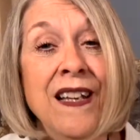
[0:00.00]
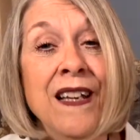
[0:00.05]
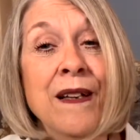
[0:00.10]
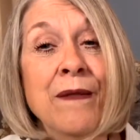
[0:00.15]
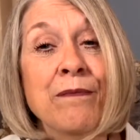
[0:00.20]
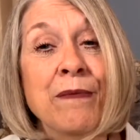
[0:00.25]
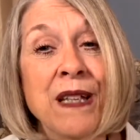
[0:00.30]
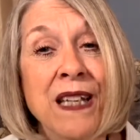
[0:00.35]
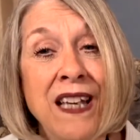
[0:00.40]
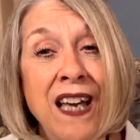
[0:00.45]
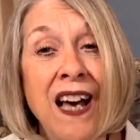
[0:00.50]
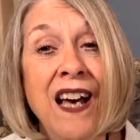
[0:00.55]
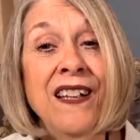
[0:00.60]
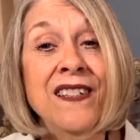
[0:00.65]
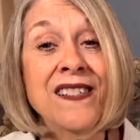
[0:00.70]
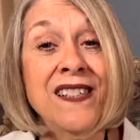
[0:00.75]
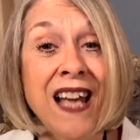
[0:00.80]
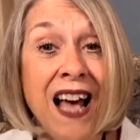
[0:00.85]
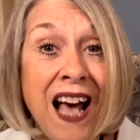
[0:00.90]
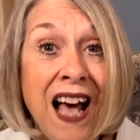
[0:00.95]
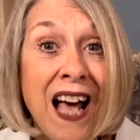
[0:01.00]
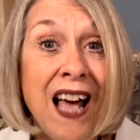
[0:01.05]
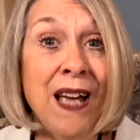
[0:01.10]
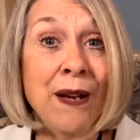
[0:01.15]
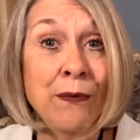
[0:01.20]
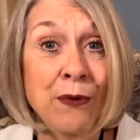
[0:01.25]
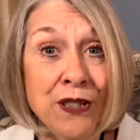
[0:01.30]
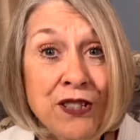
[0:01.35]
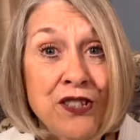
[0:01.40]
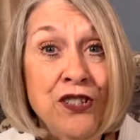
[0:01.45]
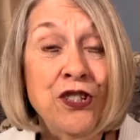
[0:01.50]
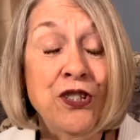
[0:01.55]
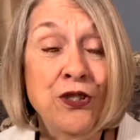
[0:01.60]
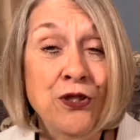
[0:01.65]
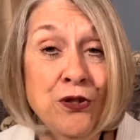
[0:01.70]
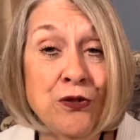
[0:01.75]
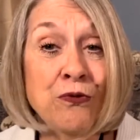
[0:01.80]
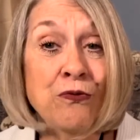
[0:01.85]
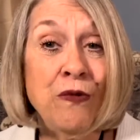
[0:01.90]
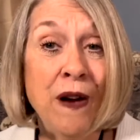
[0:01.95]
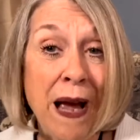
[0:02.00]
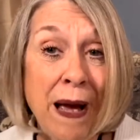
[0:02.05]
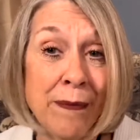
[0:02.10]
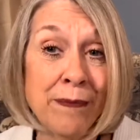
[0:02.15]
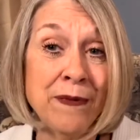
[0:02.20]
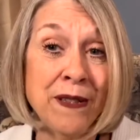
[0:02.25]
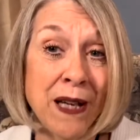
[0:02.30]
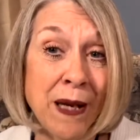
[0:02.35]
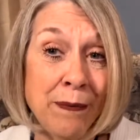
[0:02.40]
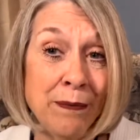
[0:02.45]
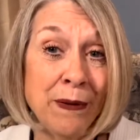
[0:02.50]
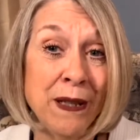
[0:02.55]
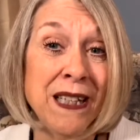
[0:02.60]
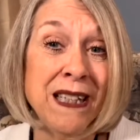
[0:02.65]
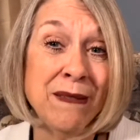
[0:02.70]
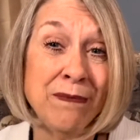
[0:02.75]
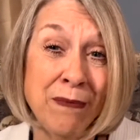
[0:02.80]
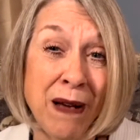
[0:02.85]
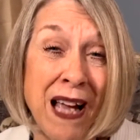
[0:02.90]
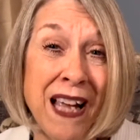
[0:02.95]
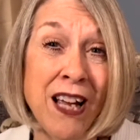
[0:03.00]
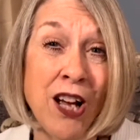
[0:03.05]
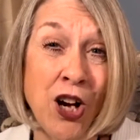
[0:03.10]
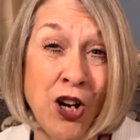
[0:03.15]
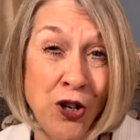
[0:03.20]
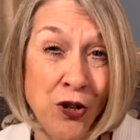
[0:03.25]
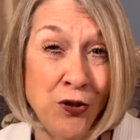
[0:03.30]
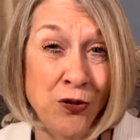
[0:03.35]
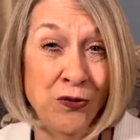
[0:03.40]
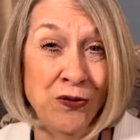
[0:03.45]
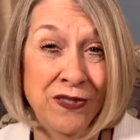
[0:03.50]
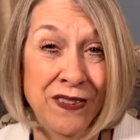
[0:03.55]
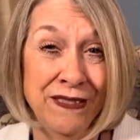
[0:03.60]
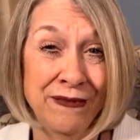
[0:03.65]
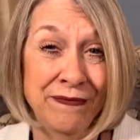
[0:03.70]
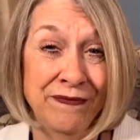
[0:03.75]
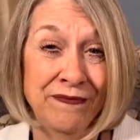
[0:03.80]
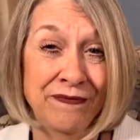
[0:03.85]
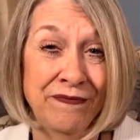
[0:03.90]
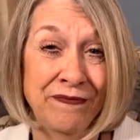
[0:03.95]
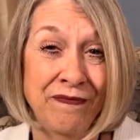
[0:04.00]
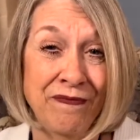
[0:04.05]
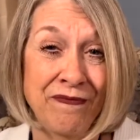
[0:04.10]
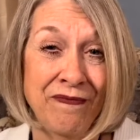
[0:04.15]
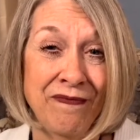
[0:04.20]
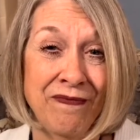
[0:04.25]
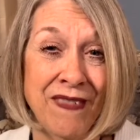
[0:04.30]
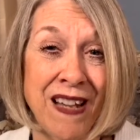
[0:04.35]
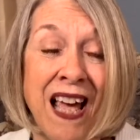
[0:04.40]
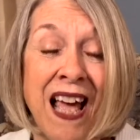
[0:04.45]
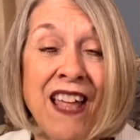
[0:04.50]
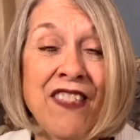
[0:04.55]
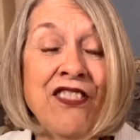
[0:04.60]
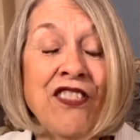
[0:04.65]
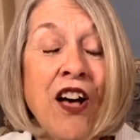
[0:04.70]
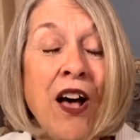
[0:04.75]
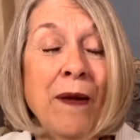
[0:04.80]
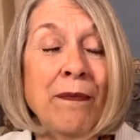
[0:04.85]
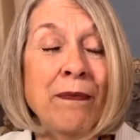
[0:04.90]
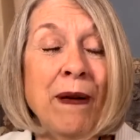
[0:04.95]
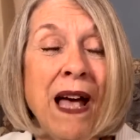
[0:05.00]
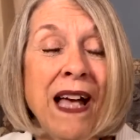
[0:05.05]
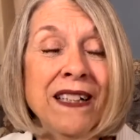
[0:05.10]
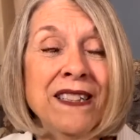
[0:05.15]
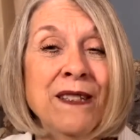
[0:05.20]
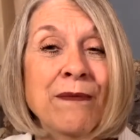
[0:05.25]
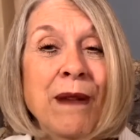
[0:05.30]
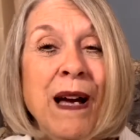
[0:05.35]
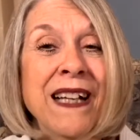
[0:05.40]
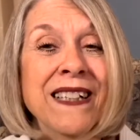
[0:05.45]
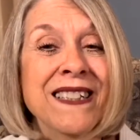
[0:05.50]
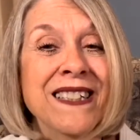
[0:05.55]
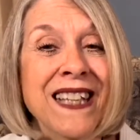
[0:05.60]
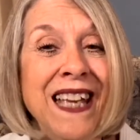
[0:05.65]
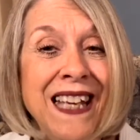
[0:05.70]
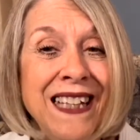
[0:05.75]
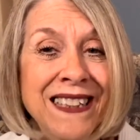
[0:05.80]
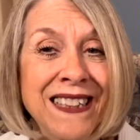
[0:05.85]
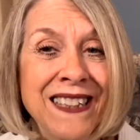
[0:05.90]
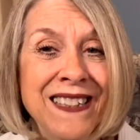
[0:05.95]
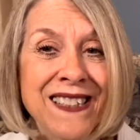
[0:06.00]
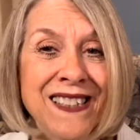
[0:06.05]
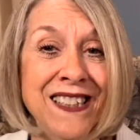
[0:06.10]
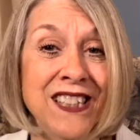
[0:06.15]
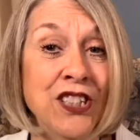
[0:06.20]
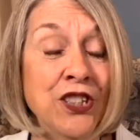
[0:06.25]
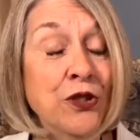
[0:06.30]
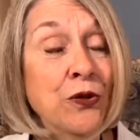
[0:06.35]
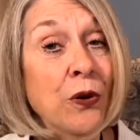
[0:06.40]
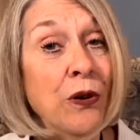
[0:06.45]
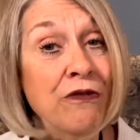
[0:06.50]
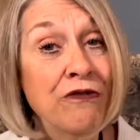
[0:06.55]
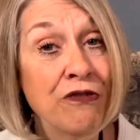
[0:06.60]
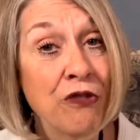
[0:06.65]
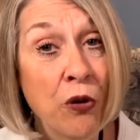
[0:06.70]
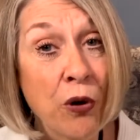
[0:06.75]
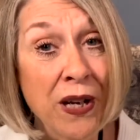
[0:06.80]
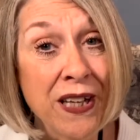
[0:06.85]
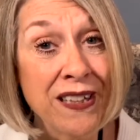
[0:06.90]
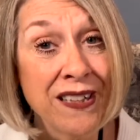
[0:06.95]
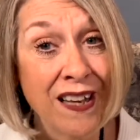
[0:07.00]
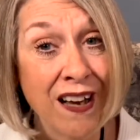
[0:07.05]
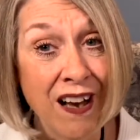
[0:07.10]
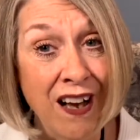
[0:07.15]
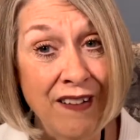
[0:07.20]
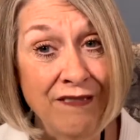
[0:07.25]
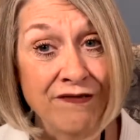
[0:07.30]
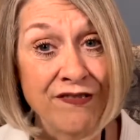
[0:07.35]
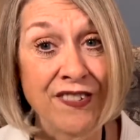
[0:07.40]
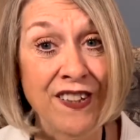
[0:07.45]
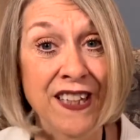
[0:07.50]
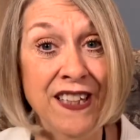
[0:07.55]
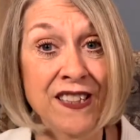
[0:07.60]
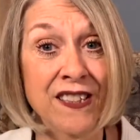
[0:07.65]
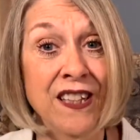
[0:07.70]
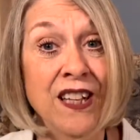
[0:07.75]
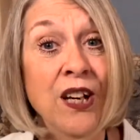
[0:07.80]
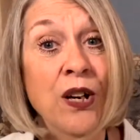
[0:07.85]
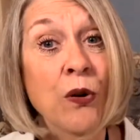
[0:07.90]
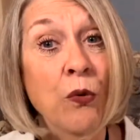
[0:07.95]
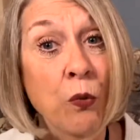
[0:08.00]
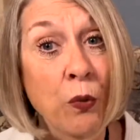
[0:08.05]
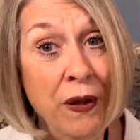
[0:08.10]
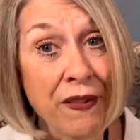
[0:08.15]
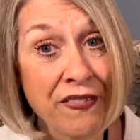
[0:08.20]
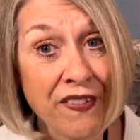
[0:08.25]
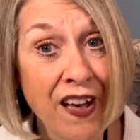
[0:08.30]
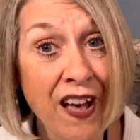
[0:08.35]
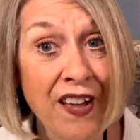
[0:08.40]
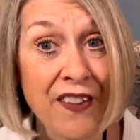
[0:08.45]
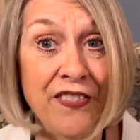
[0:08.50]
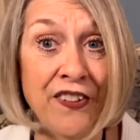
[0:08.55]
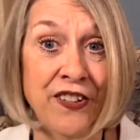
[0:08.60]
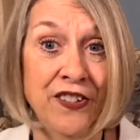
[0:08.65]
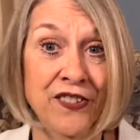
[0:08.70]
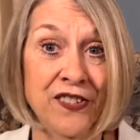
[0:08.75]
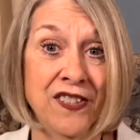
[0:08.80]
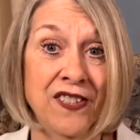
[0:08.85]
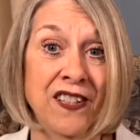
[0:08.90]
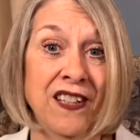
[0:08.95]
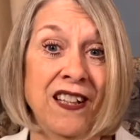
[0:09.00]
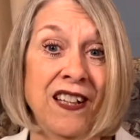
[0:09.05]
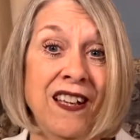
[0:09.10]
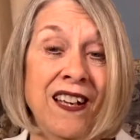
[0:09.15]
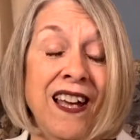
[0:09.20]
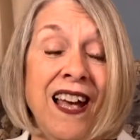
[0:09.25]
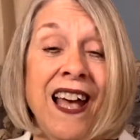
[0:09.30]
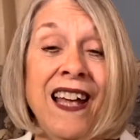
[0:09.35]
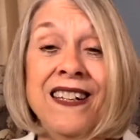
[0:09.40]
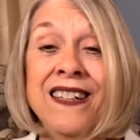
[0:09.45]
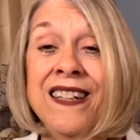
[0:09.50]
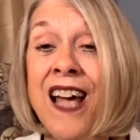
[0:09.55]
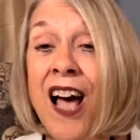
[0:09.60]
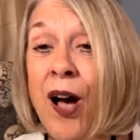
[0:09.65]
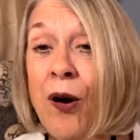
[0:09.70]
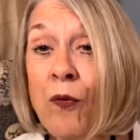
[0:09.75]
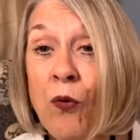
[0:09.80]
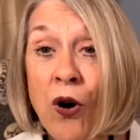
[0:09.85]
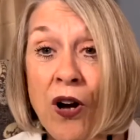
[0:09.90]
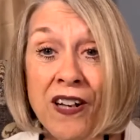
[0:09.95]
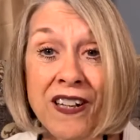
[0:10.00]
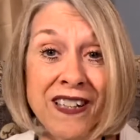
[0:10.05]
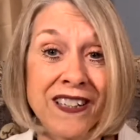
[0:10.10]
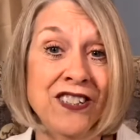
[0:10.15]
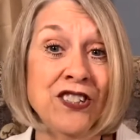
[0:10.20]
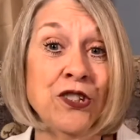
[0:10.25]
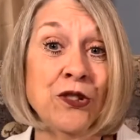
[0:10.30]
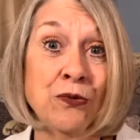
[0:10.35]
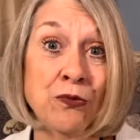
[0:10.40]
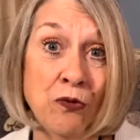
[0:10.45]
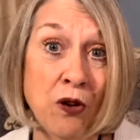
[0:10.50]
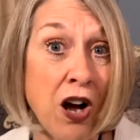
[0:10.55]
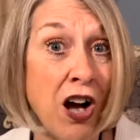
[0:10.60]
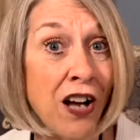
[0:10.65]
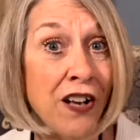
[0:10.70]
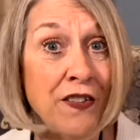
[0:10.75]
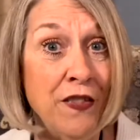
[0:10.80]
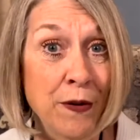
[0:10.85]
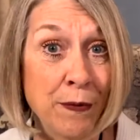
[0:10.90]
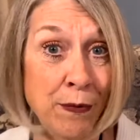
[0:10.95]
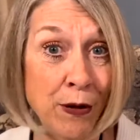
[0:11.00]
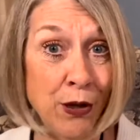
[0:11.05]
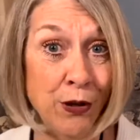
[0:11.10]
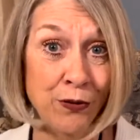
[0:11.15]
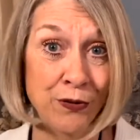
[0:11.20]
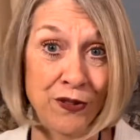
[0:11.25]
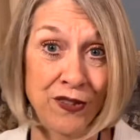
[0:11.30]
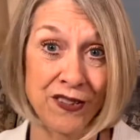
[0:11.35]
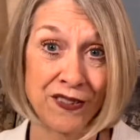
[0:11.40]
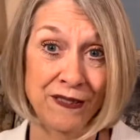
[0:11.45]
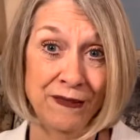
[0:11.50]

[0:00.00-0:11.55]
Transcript: Because I was too wrapped up in my own. I thought back to my tendency to avoid conflict with others and not wanting to rock the boat.